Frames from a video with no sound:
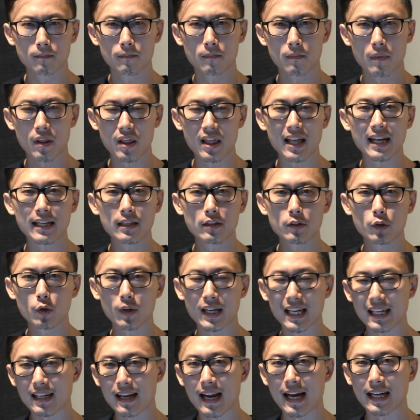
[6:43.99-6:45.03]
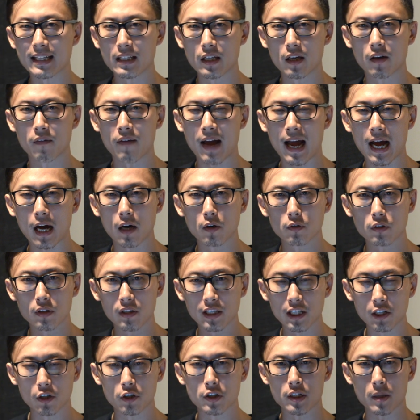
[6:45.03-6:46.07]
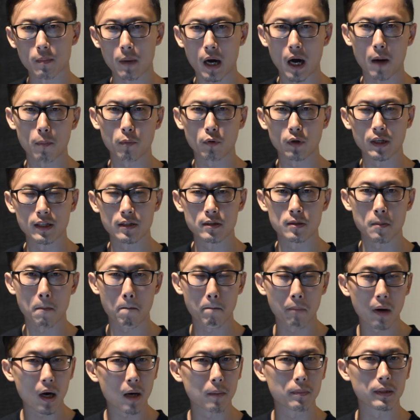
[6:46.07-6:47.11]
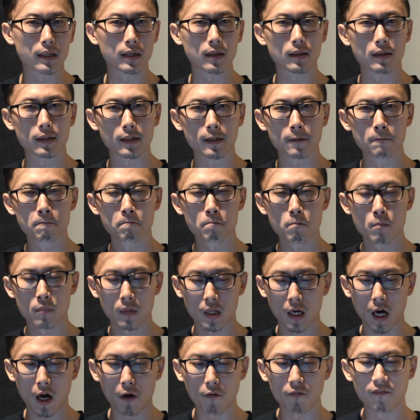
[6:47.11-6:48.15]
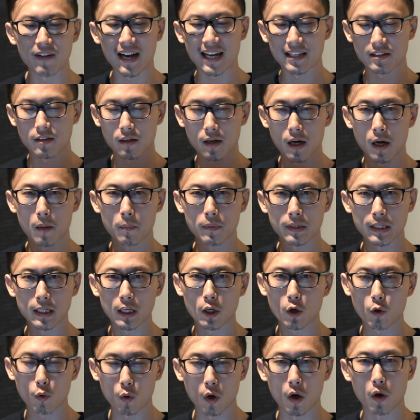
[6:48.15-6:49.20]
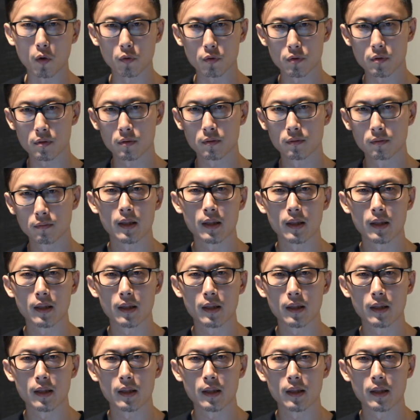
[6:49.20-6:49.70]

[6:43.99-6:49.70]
Then you'll get an idea of how the leadership operates publicly, how fast the company grows.